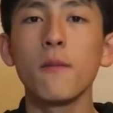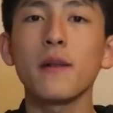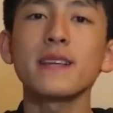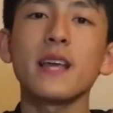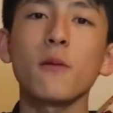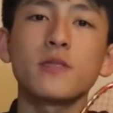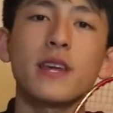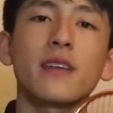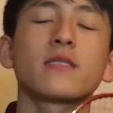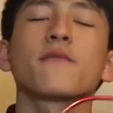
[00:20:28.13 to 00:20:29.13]
please help to
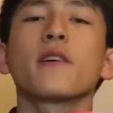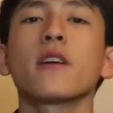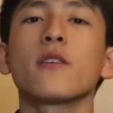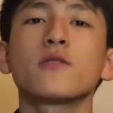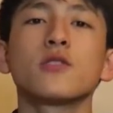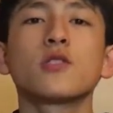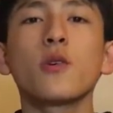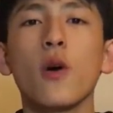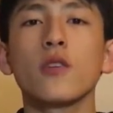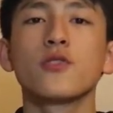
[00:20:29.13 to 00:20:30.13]
get this video to
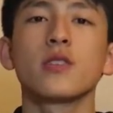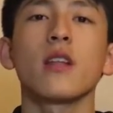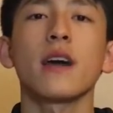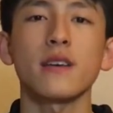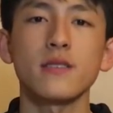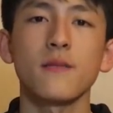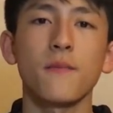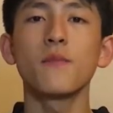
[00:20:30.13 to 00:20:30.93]
200 likes.